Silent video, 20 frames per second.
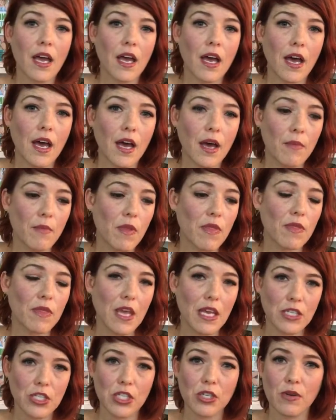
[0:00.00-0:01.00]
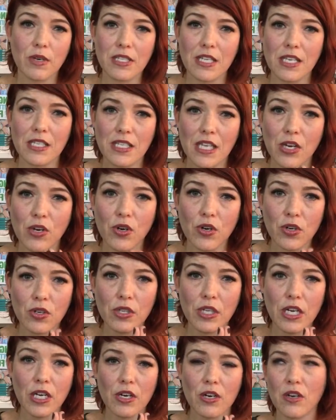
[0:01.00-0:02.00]
um, they do, as I said
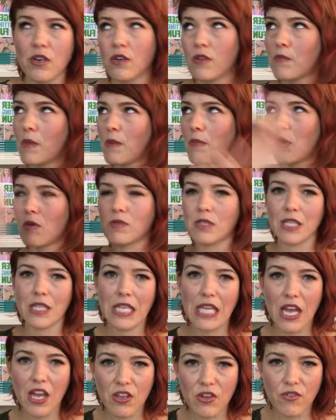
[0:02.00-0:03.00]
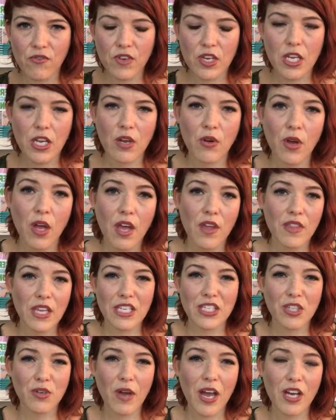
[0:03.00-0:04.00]
earlier, or maybe it was in the other video, they
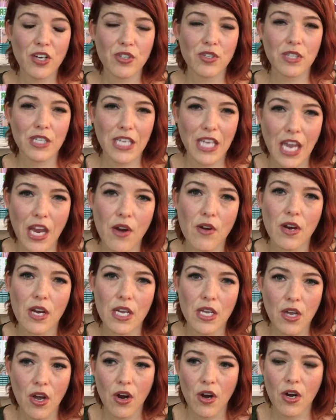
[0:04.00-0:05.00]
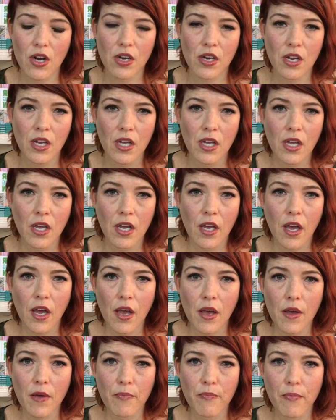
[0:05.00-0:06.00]
do actually carry yarn
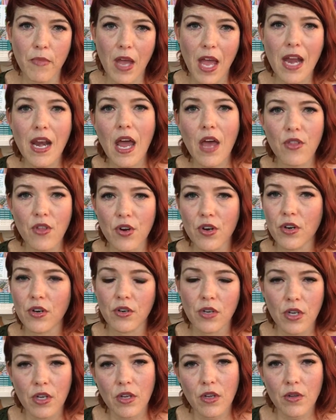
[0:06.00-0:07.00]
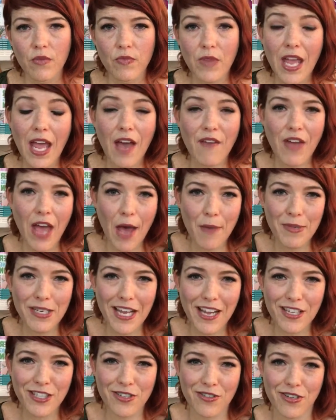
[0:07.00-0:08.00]
um, and other. They have
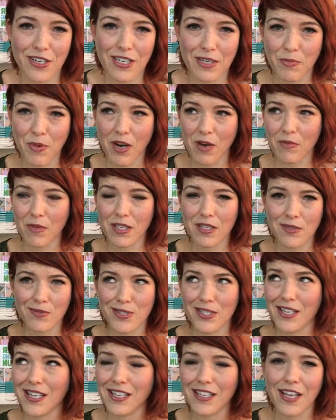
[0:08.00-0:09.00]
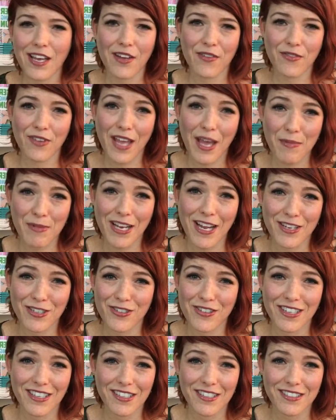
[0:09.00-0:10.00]
haberdashery departments, which I love.
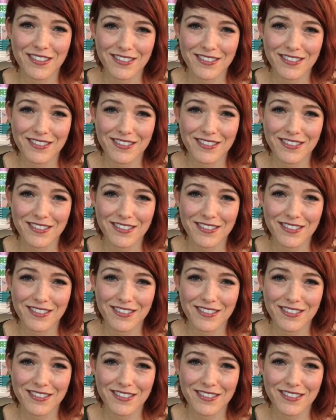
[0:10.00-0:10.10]
Haberdashery,